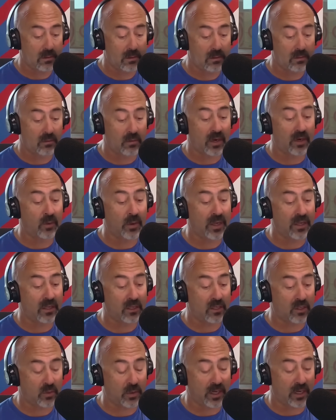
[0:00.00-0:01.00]
right away
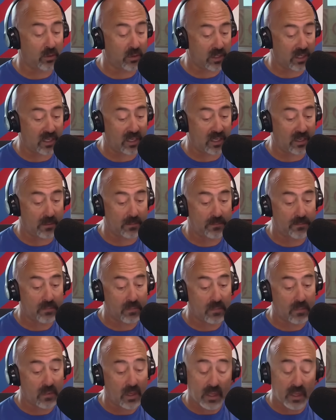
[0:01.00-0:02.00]
this week. We'll see.
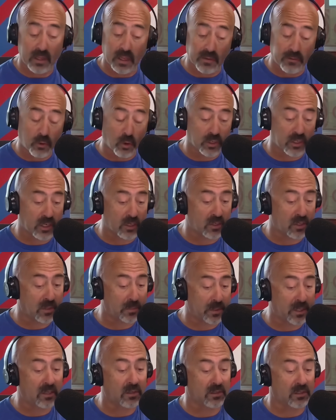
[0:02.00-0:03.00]
And then, of course, there's the
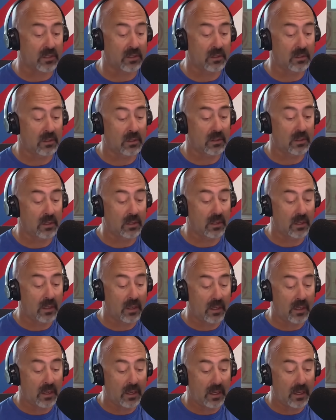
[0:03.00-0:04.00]
Bills.
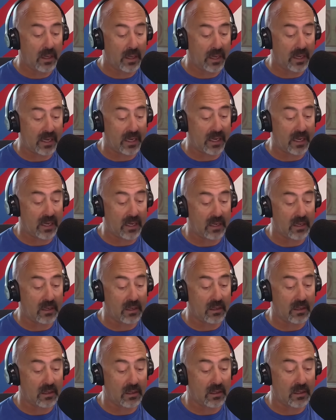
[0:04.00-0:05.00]
And
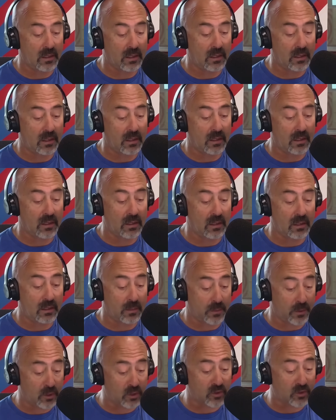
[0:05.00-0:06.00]

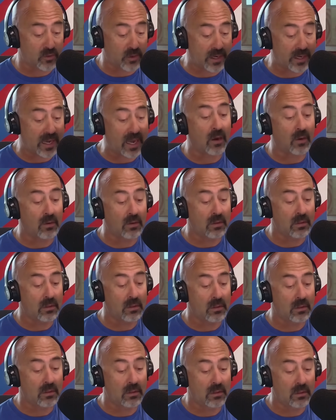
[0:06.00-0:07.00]
the Bills right now
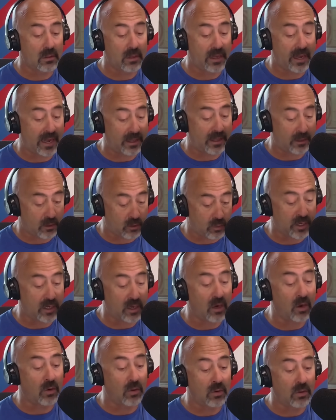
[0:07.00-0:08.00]
at
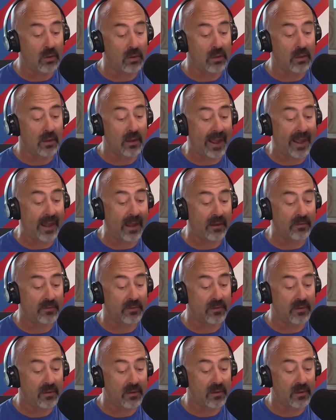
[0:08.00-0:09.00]
3-0
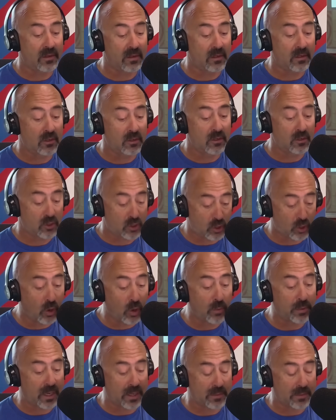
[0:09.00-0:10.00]
have 2
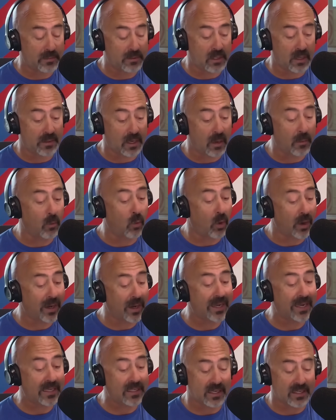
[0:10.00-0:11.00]
home games coming up. One
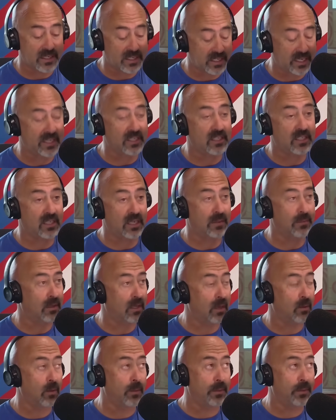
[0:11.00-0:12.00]
against a Saints team that
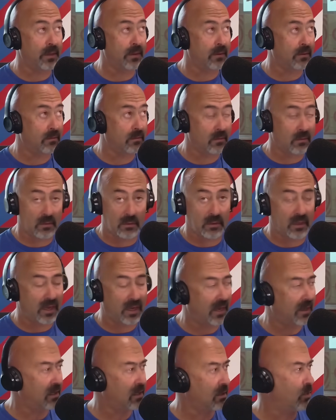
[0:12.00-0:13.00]
they will be.
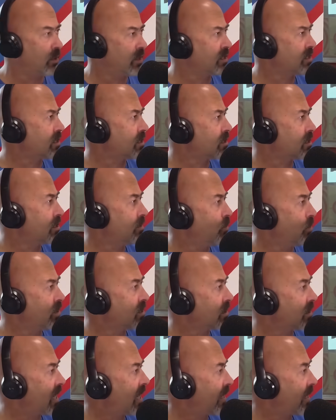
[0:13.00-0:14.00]
I think what is
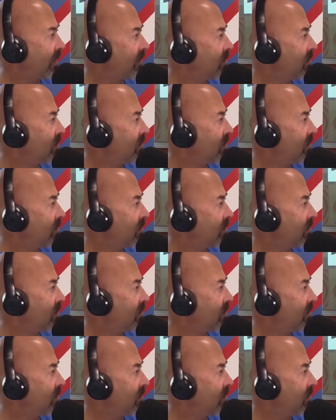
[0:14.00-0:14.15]
the line?